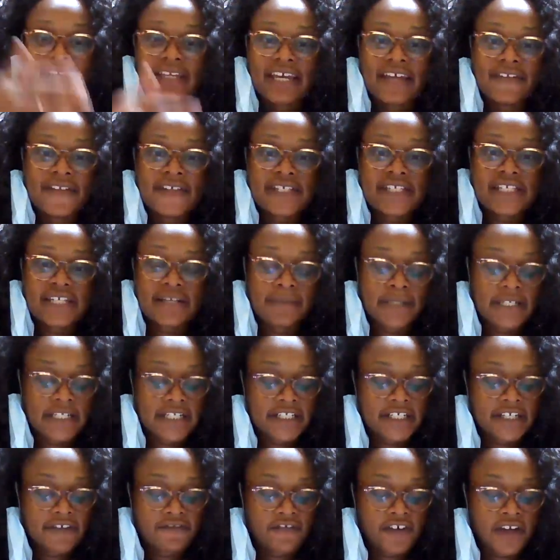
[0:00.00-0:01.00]
Now this is
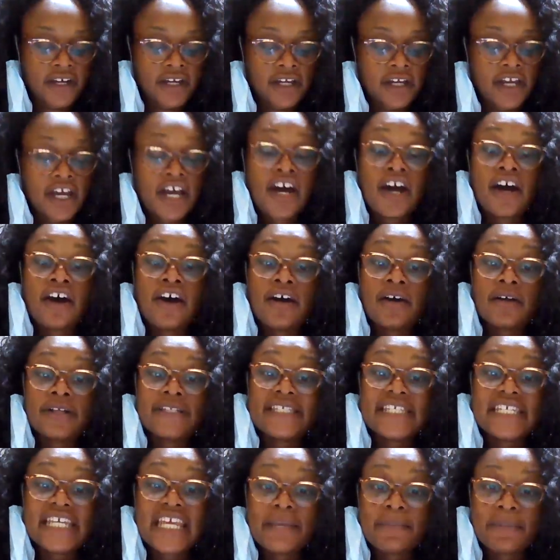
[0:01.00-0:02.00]
completely different.
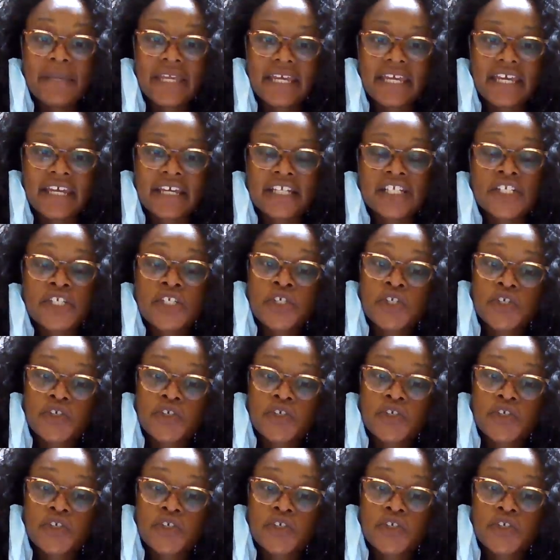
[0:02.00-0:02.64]
TBN